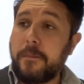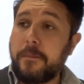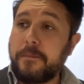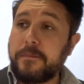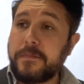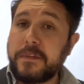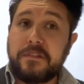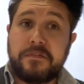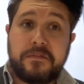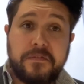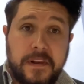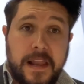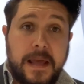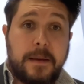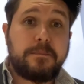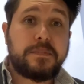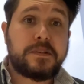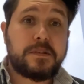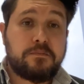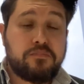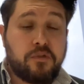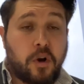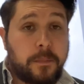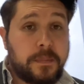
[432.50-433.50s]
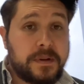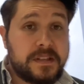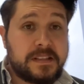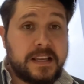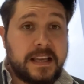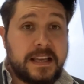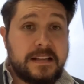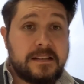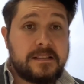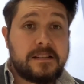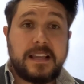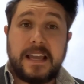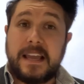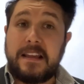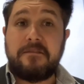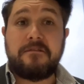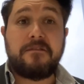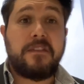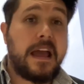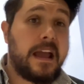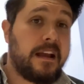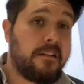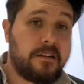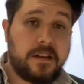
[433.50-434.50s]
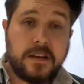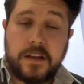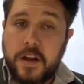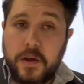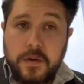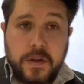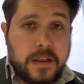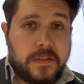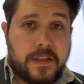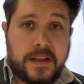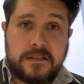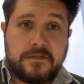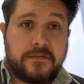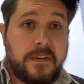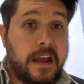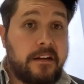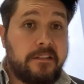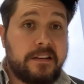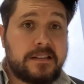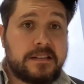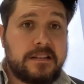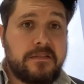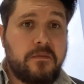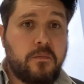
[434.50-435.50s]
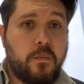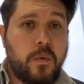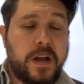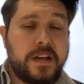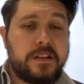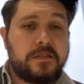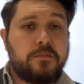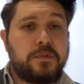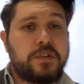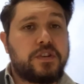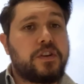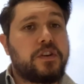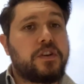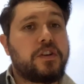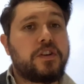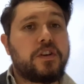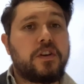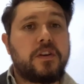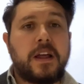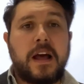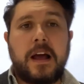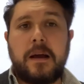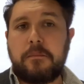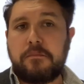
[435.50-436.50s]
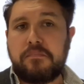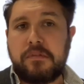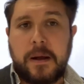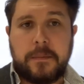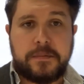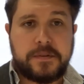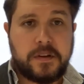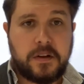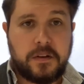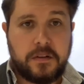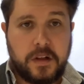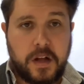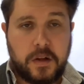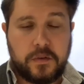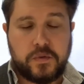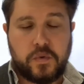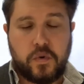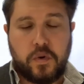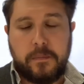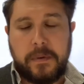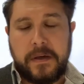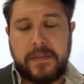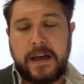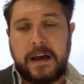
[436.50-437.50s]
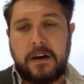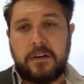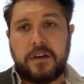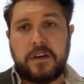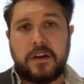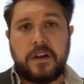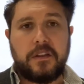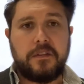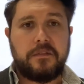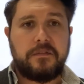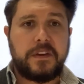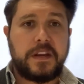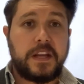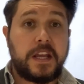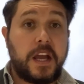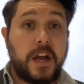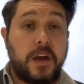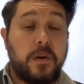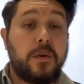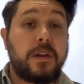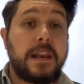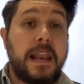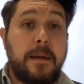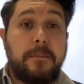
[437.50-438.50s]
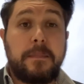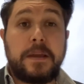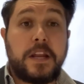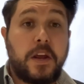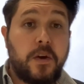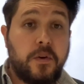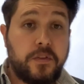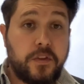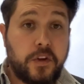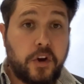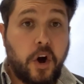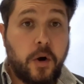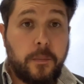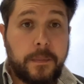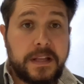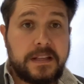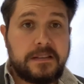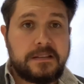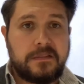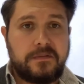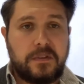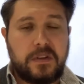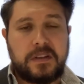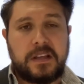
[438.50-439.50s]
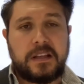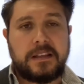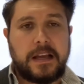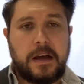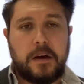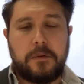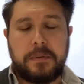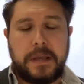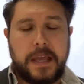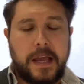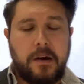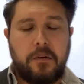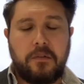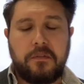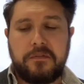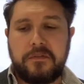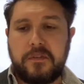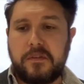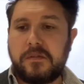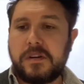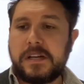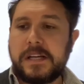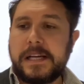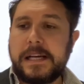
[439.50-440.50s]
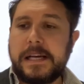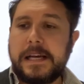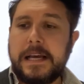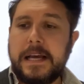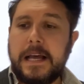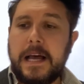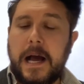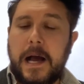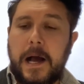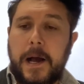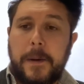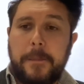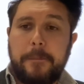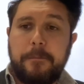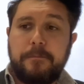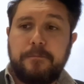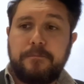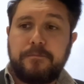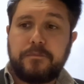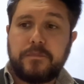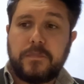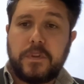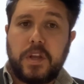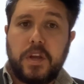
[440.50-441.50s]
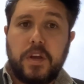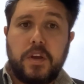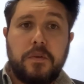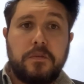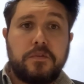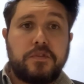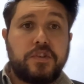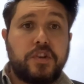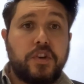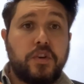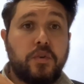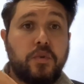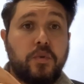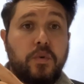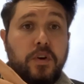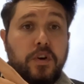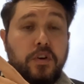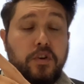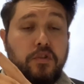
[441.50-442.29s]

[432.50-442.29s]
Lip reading: flips properties there's various different ways in which you can do that, and perhaps I'll talk about that on another video. Let me know in the comments if you think that would be helpful, to